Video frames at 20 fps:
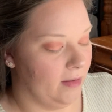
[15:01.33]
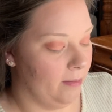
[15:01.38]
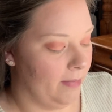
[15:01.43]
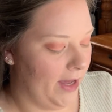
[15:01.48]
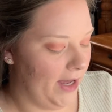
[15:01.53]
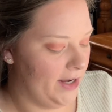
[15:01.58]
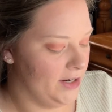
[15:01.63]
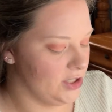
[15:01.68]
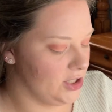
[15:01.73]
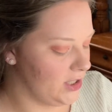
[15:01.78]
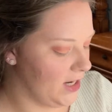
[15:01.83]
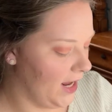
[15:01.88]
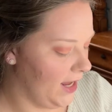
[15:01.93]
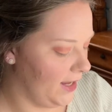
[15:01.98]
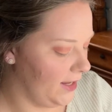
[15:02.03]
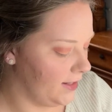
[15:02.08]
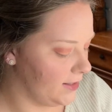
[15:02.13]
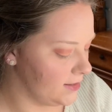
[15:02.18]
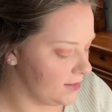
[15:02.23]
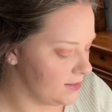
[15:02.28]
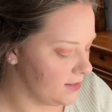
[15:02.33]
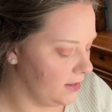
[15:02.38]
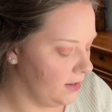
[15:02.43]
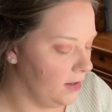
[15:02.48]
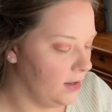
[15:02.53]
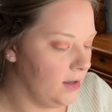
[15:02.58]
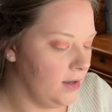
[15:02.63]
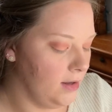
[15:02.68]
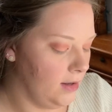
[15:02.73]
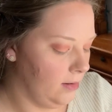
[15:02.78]
matte shades,
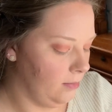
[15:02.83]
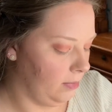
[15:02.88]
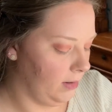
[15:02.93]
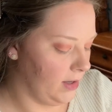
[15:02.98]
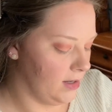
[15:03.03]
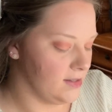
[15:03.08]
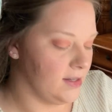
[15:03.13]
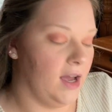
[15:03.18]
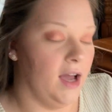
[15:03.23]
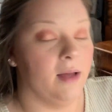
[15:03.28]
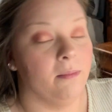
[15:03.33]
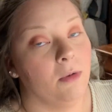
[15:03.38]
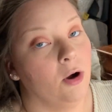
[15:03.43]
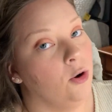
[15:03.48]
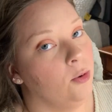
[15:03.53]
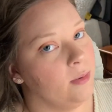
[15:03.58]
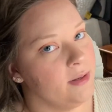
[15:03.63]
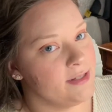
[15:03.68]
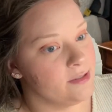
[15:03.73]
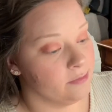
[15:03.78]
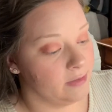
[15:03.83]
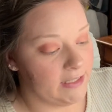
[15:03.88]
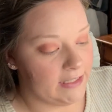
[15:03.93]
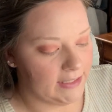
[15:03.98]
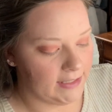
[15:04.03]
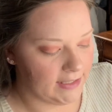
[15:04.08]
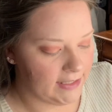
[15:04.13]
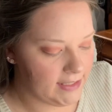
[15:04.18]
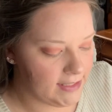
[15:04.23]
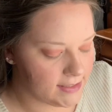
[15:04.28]
because I'm always
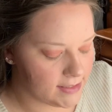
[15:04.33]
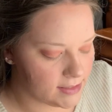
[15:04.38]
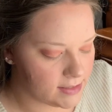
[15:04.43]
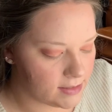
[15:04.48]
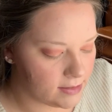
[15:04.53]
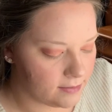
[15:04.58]
running late.